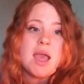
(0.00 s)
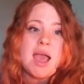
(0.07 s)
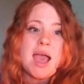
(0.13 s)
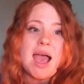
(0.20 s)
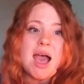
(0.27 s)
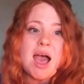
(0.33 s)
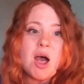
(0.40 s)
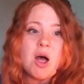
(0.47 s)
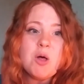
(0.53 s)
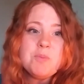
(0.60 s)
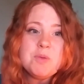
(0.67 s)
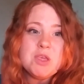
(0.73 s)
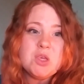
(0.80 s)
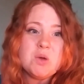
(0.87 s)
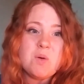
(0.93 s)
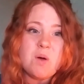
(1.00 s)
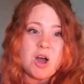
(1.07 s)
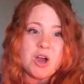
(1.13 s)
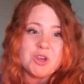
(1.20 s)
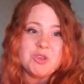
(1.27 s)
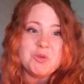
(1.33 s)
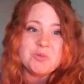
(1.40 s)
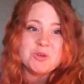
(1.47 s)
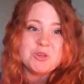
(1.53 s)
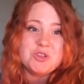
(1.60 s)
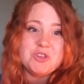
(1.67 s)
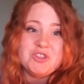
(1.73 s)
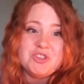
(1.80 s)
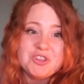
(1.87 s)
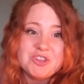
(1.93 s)
help you on your
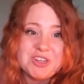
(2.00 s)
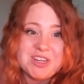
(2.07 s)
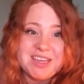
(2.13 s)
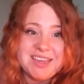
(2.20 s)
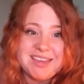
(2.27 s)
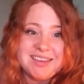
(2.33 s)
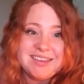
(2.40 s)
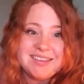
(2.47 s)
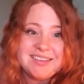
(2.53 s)
journey